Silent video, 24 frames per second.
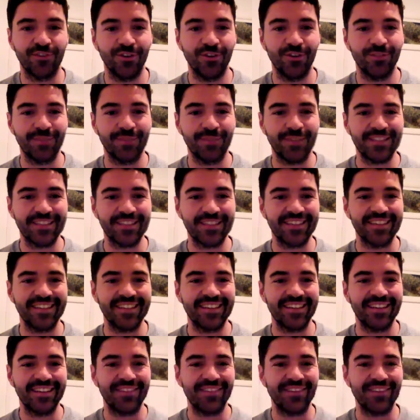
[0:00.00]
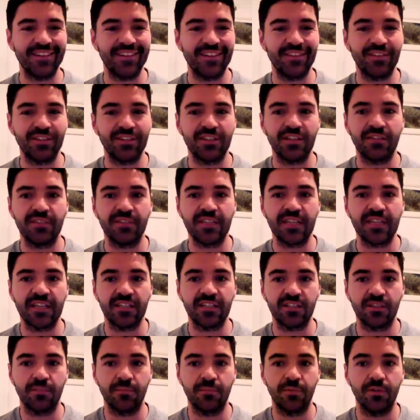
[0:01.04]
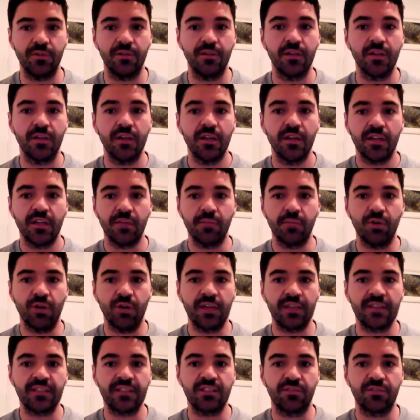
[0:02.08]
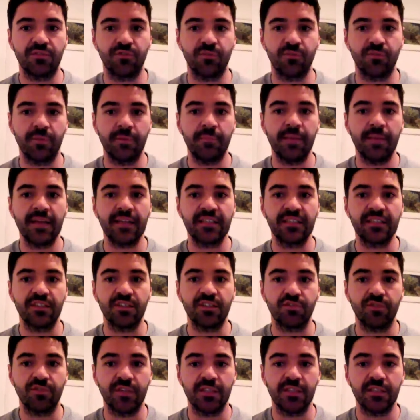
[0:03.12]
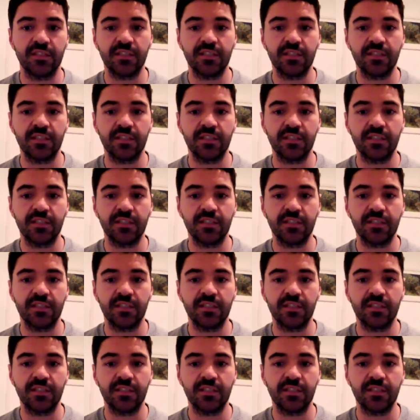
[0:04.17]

Basically, if you if you if you take a tumble, you're more likely to suffer from impact injuries.